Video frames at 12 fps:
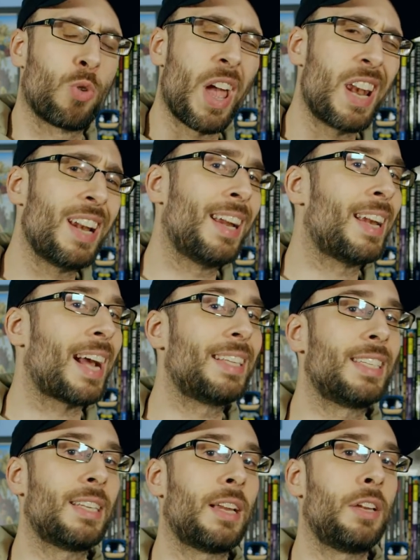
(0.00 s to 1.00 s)
created in
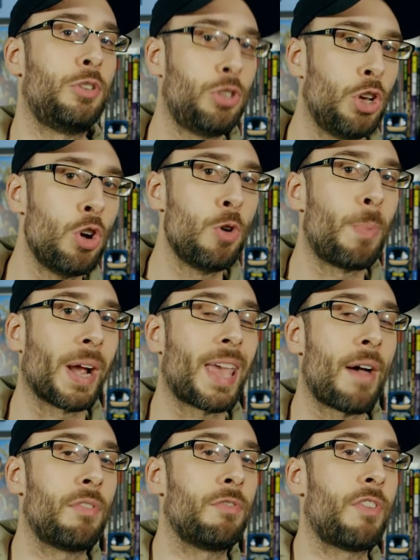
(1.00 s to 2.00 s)
1992 by
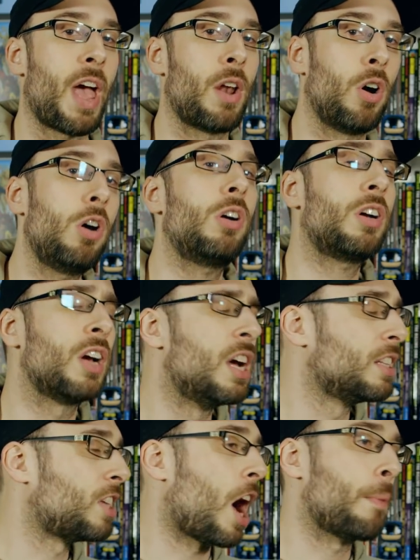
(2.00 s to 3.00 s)
Kevin VanHook,
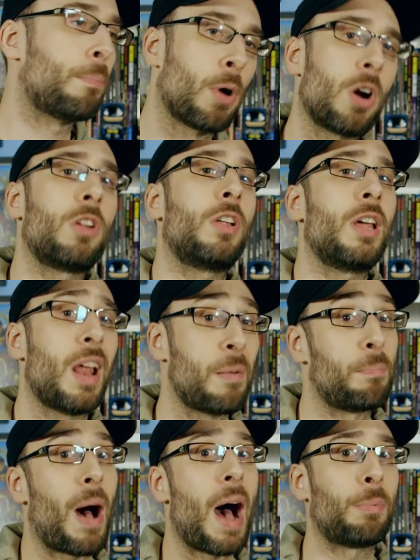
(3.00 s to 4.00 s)
Don Perlin,
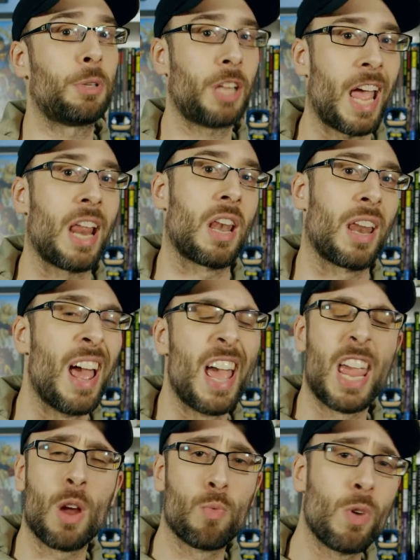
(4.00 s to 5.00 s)
and Bob Layton.
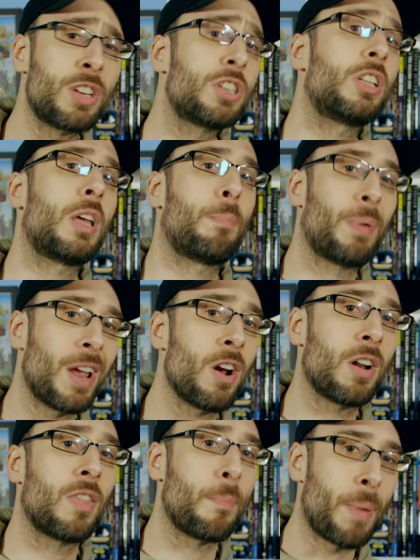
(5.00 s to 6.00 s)
He originally
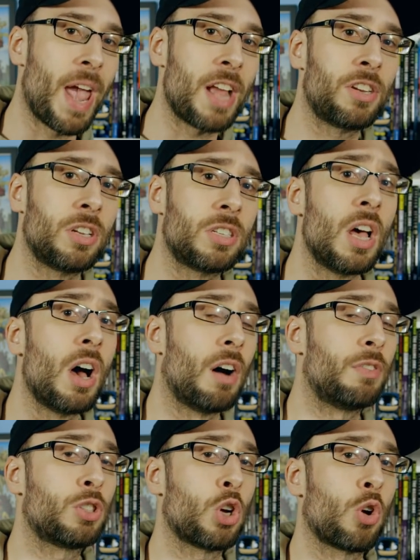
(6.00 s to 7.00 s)
appeared in the pages
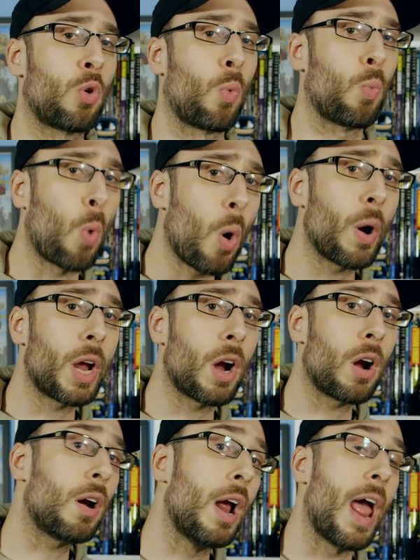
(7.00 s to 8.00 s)
of Eternal
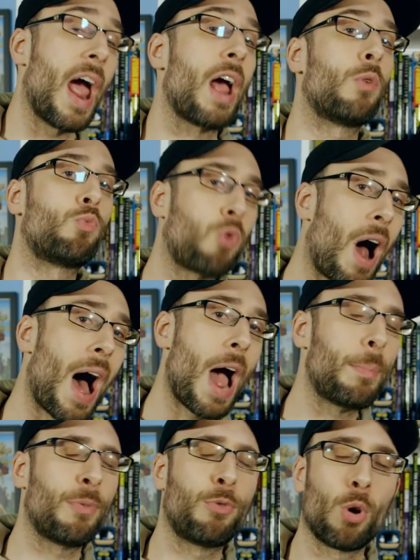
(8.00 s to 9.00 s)
Warrior and
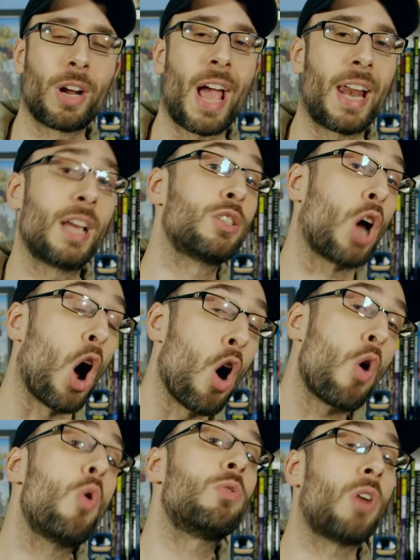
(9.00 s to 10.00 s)
Rai before getting his
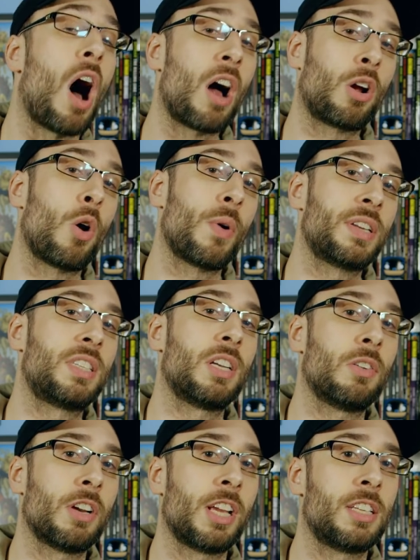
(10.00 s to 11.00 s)
own ongoing
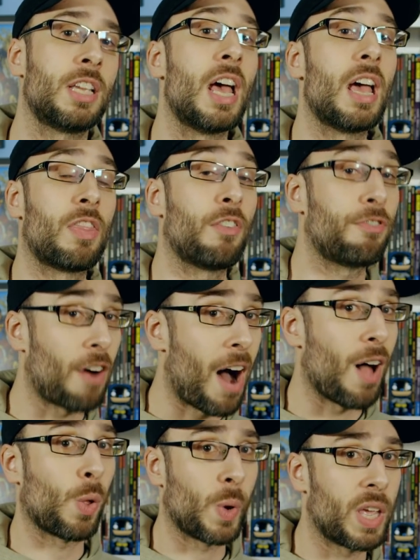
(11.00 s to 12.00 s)
series the
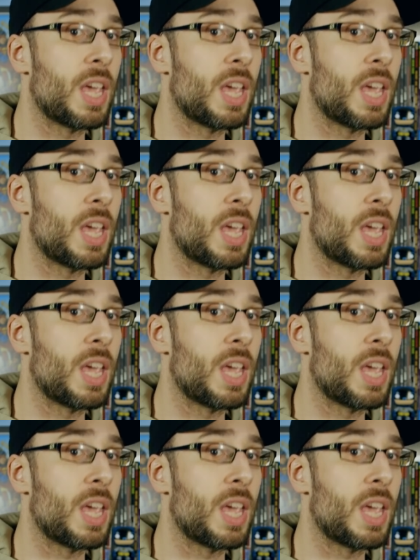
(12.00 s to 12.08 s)
following